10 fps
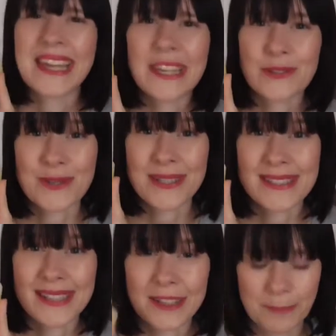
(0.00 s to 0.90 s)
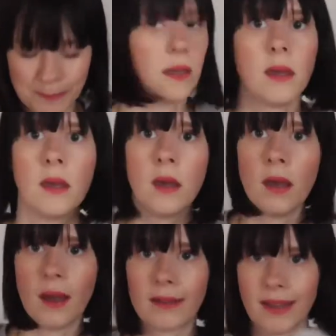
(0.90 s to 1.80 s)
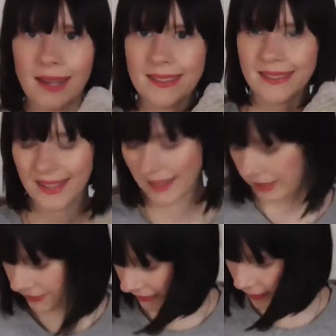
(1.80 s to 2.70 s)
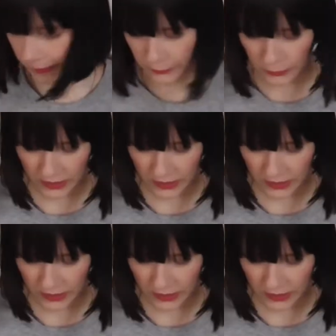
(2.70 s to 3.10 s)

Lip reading: Interesting. Okay, let's get into the big